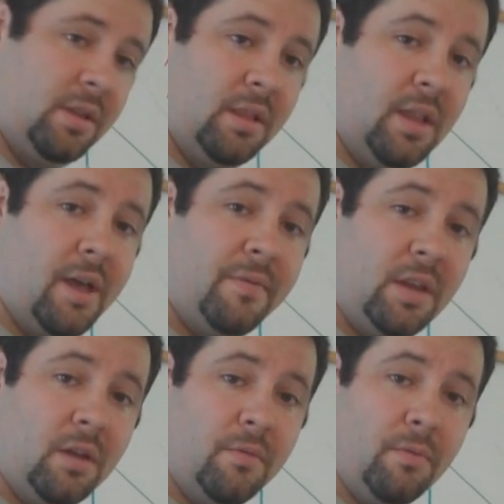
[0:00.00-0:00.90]
to the left
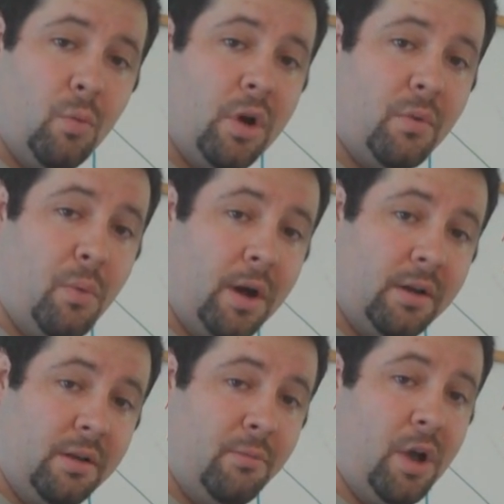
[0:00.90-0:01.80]
here for what
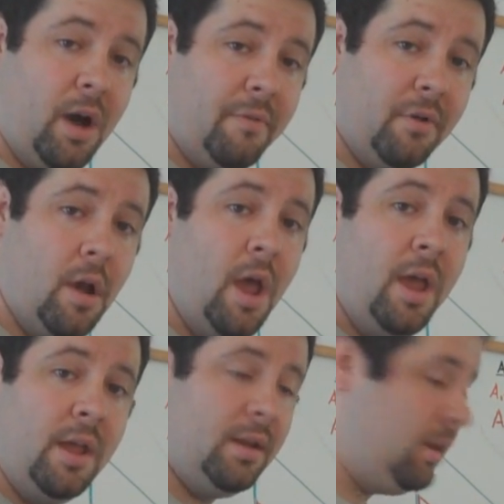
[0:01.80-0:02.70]
quantity we offer in